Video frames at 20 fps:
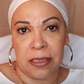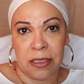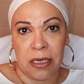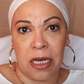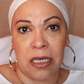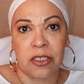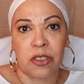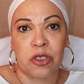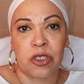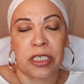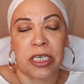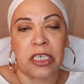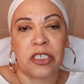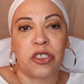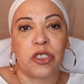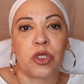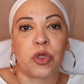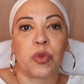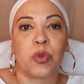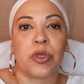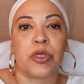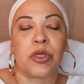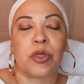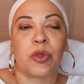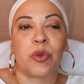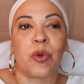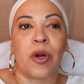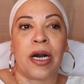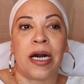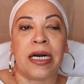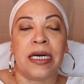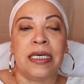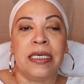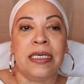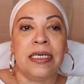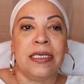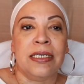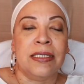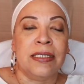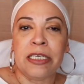consultations with the Gual.
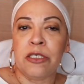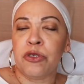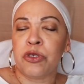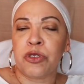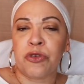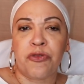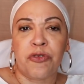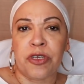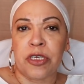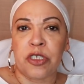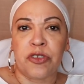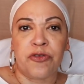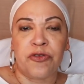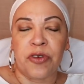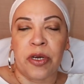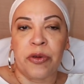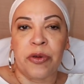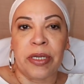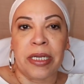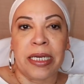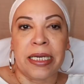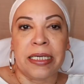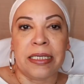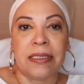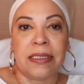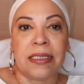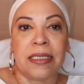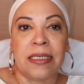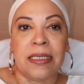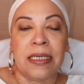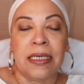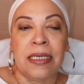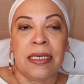I used to finish very late.